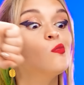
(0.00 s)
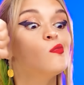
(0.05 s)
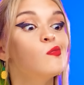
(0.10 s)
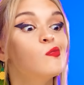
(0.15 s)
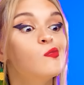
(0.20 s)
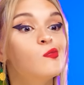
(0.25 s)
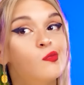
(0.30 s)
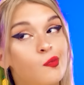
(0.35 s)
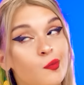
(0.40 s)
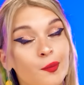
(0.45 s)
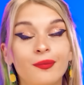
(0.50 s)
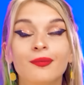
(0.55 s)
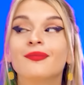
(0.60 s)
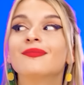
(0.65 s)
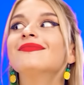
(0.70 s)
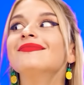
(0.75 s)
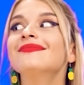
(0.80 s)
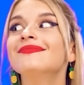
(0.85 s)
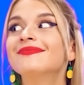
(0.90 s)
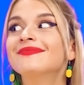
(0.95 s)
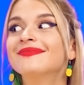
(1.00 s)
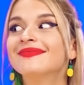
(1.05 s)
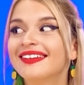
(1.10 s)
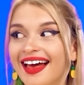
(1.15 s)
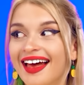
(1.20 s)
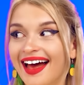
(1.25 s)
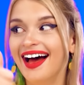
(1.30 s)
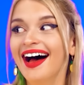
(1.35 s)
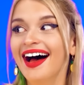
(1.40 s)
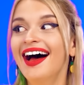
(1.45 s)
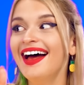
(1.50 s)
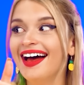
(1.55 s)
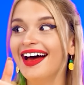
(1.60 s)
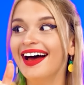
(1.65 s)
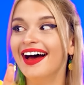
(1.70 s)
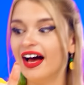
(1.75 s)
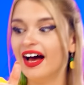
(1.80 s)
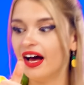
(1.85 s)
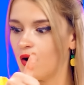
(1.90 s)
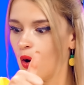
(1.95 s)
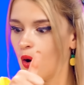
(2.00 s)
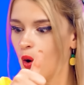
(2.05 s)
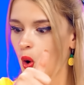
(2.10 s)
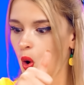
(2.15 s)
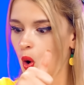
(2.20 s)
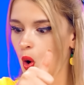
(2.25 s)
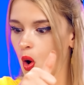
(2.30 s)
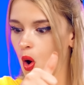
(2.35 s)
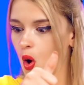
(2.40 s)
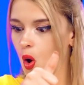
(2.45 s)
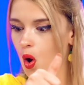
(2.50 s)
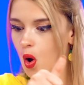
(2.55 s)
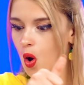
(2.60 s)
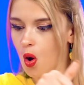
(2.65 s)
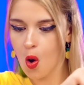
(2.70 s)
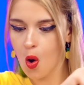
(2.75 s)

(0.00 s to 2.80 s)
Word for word: That's no problem. I can lick that right up.